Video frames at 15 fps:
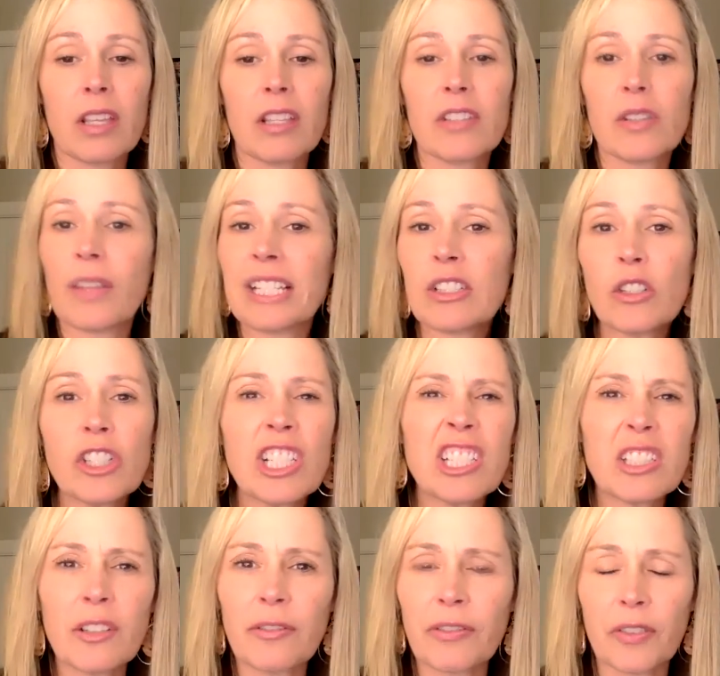So these are
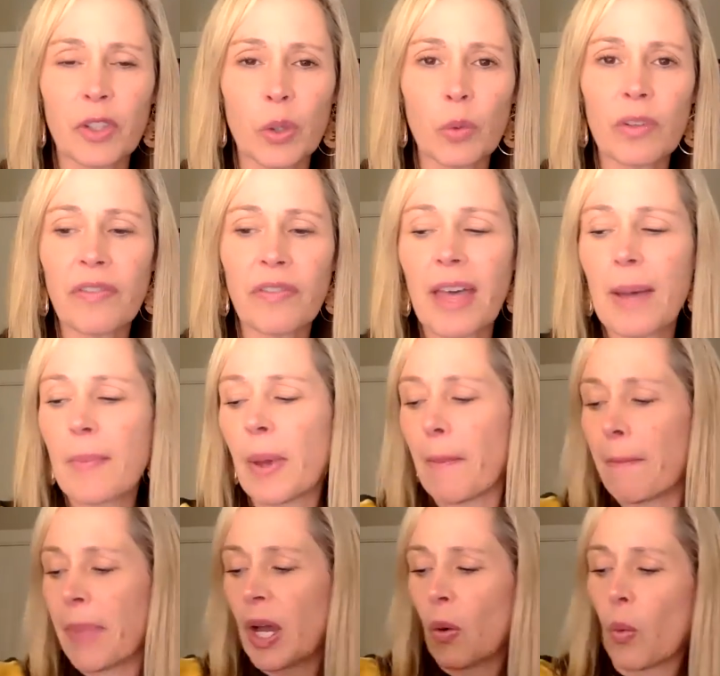just a few of
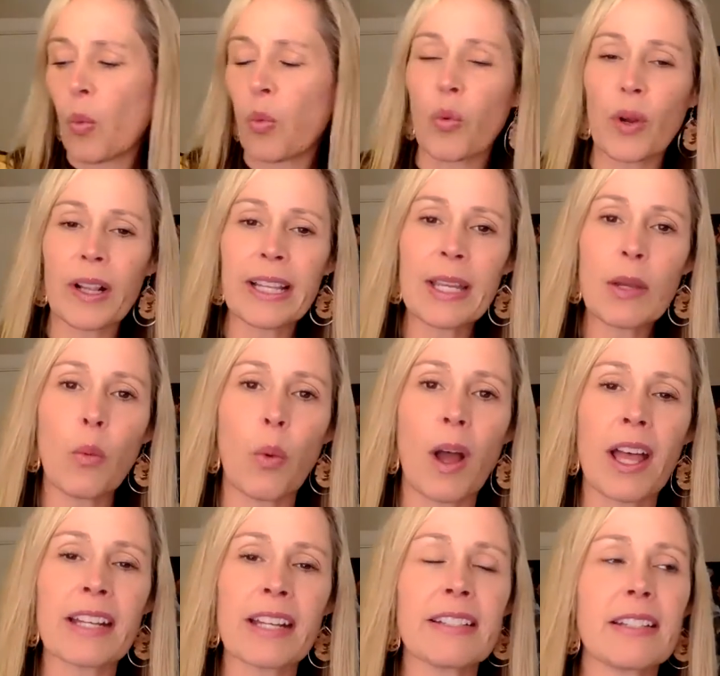them, but really
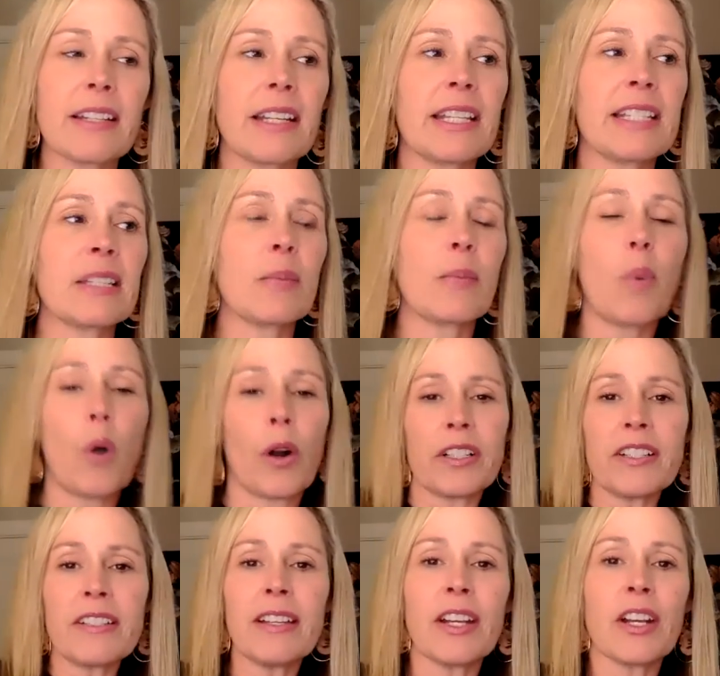what is
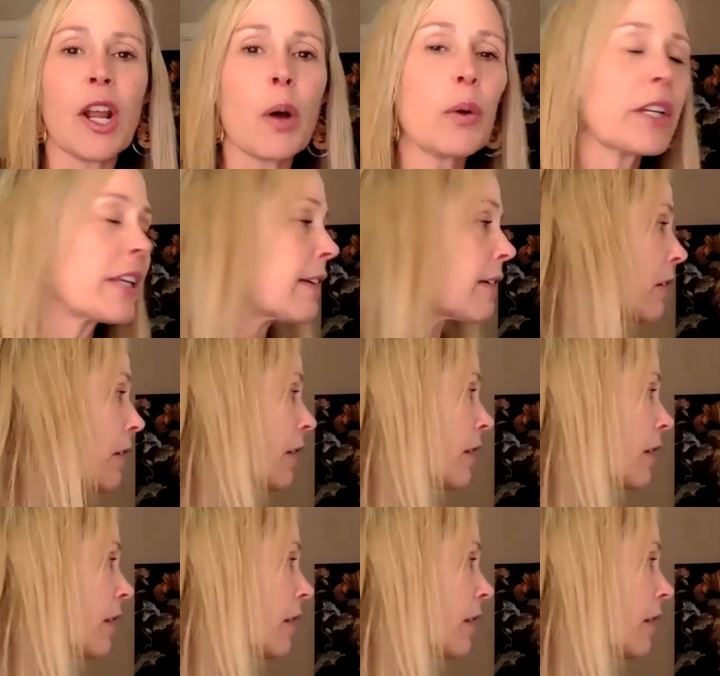important to note here